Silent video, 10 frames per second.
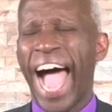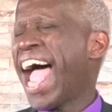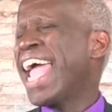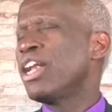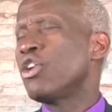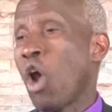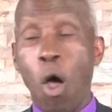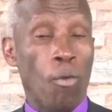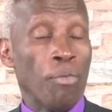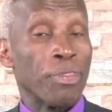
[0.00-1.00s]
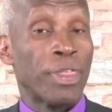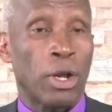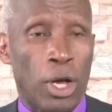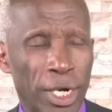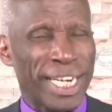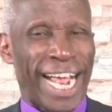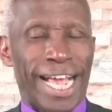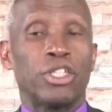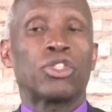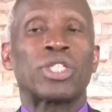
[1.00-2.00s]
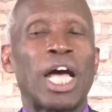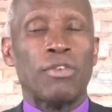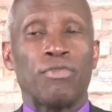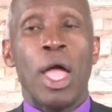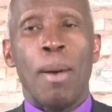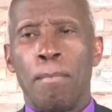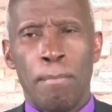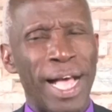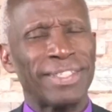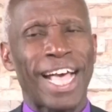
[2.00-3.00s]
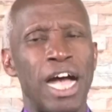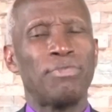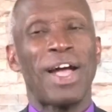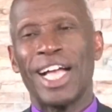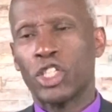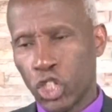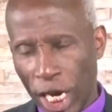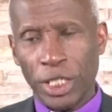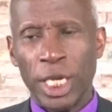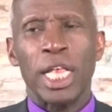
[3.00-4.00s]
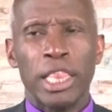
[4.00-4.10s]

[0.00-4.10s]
I know the Lord I serve must have a church.